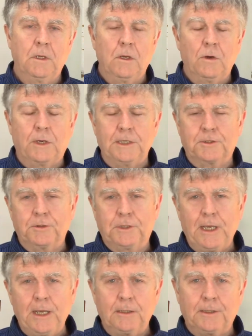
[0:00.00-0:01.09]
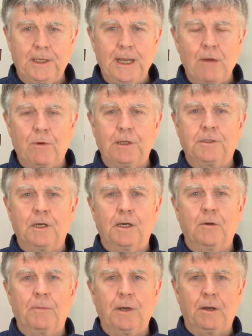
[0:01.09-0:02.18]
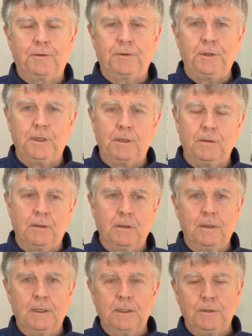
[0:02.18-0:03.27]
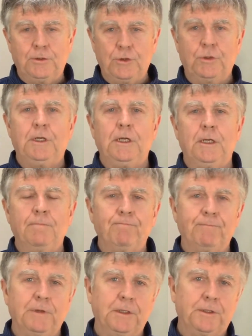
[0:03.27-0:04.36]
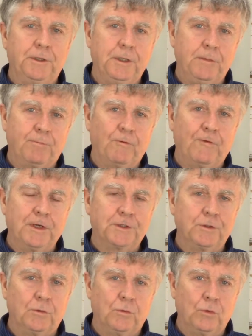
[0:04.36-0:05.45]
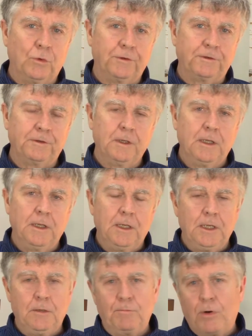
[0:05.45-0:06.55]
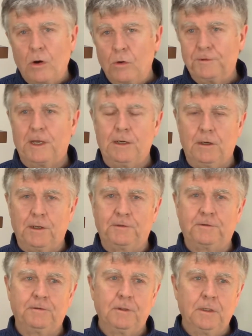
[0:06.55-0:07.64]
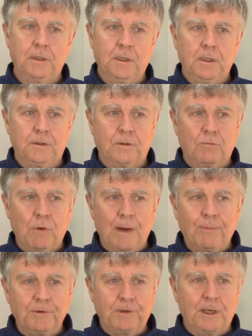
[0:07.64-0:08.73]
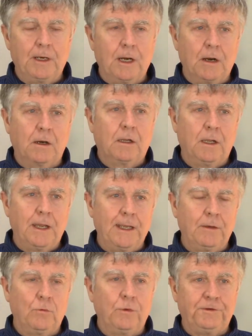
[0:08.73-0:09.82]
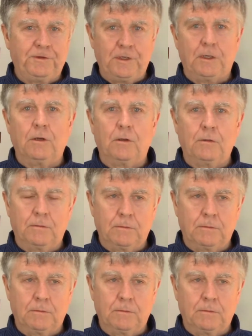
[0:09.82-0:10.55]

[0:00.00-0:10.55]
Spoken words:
Okay, so today I want to talk about the duty that the professional rules impose on us to represent our client with zeal.